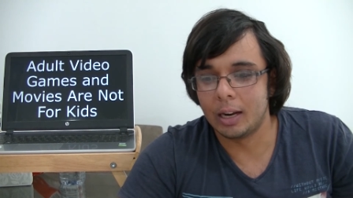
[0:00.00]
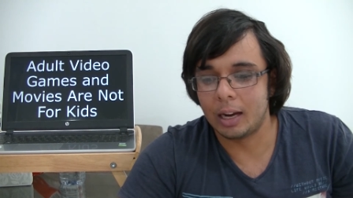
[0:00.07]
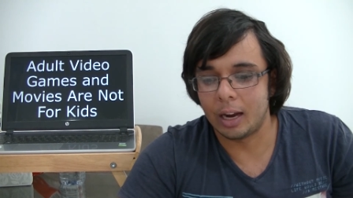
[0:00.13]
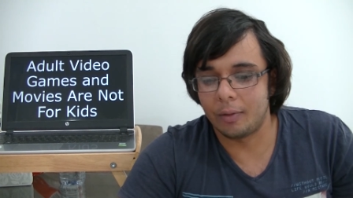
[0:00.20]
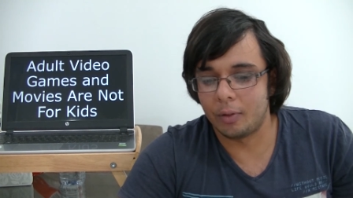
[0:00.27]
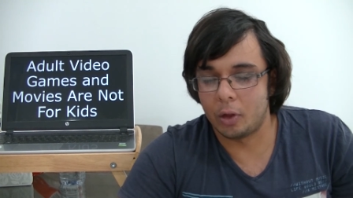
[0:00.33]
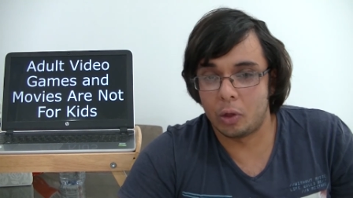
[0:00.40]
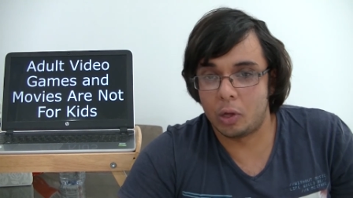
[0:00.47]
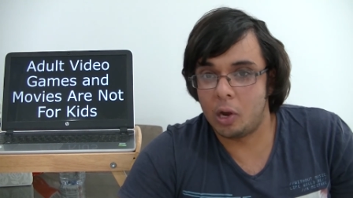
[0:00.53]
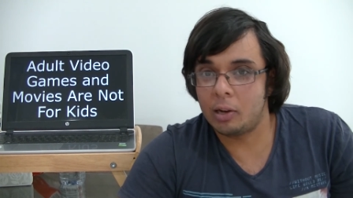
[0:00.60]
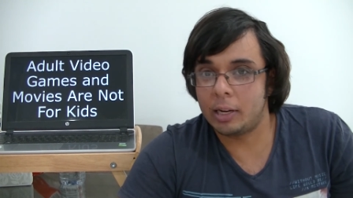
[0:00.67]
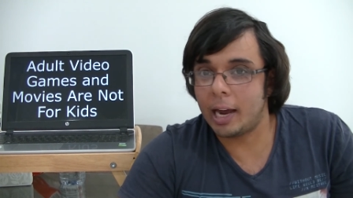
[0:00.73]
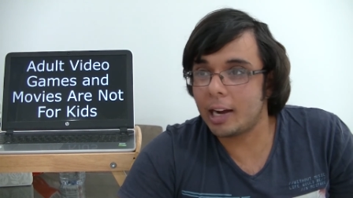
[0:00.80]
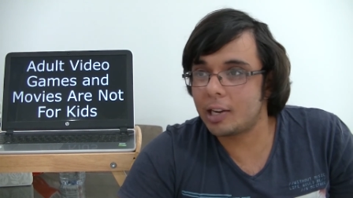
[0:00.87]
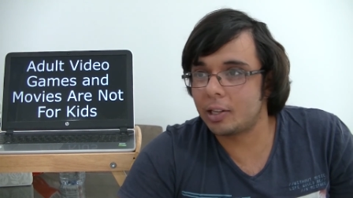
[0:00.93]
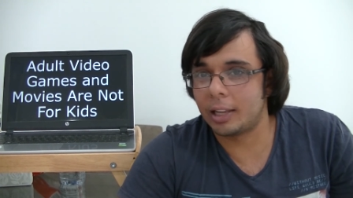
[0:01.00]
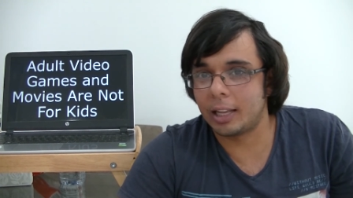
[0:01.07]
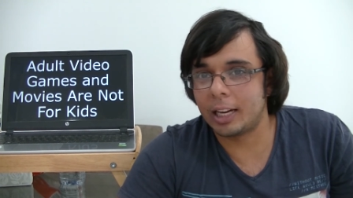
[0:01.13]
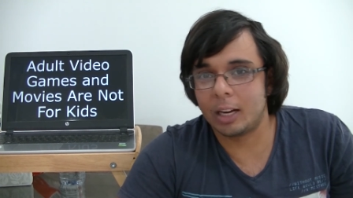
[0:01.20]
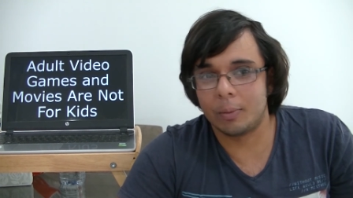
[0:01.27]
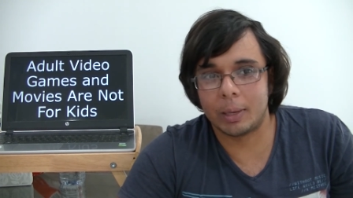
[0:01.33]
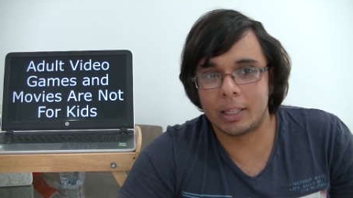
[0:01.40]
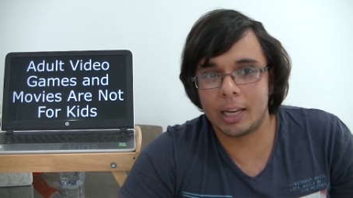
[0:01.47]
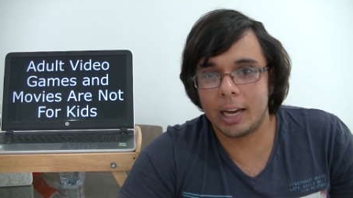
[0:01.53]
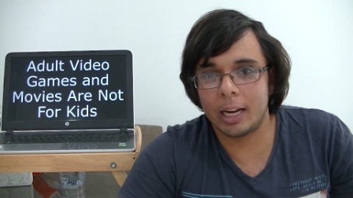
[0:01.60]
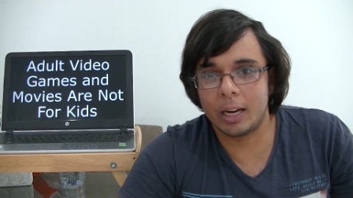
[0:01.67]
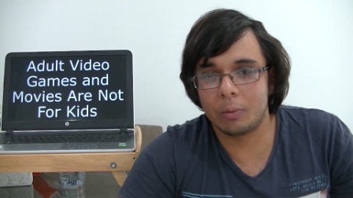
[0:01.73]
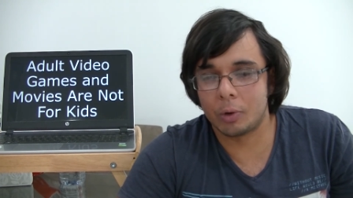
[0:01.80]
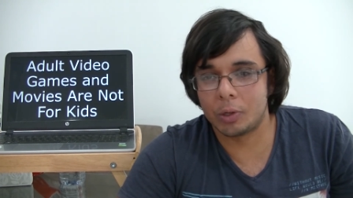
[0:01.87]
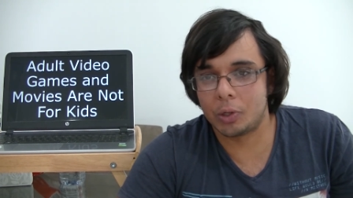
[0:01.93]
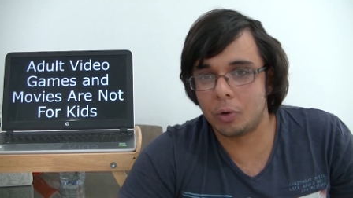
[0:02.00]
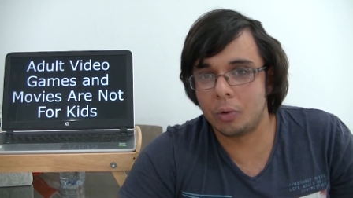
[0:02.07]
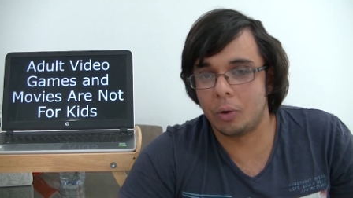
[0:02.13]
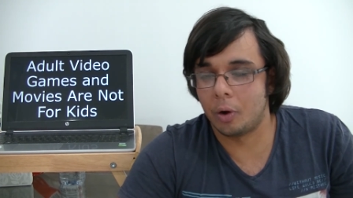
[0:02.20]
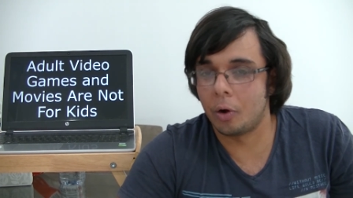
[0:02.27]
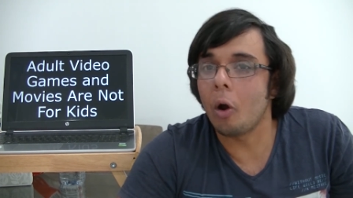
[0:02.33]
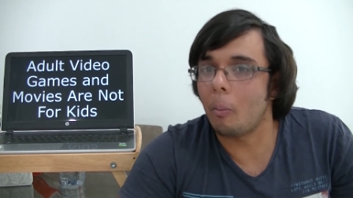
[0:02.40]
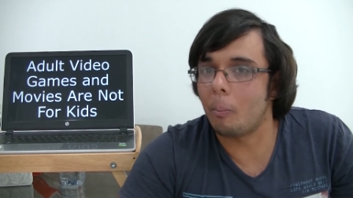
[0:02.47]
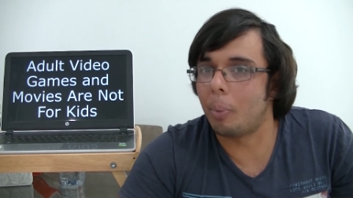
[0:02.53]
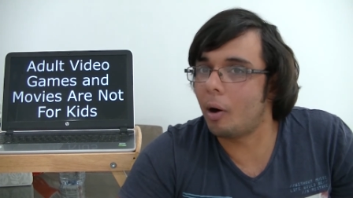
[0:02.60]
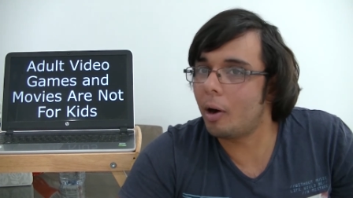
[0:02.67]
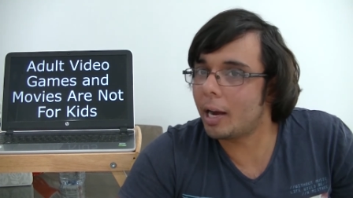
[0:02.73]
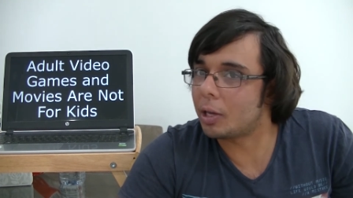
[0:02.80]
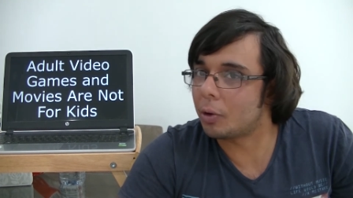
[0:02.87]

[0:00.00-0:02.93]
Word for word: even though the only action that needed to be taken was you not buying